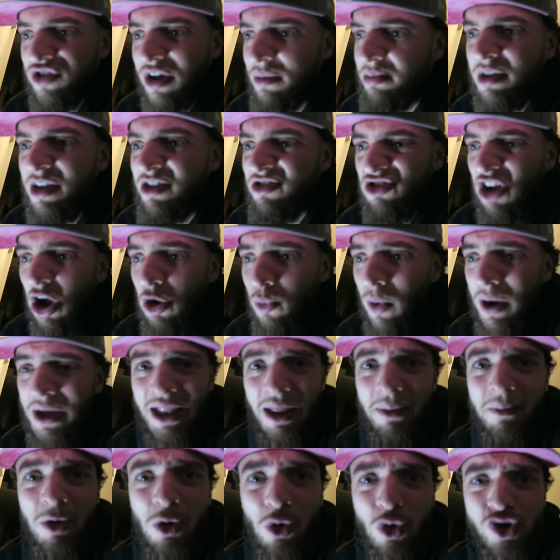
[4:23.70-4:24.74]
something's not right.
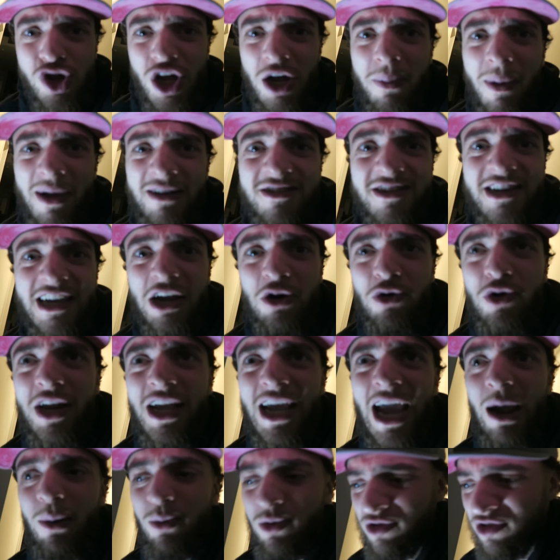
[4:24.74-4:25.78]
Let me go check my security
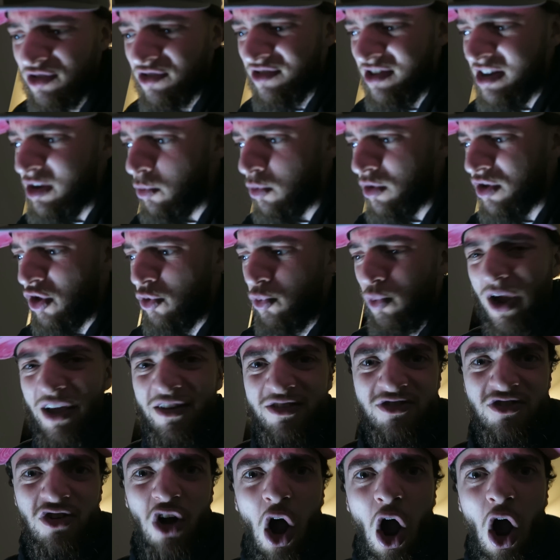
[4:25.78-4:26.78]
cameras to see where the rest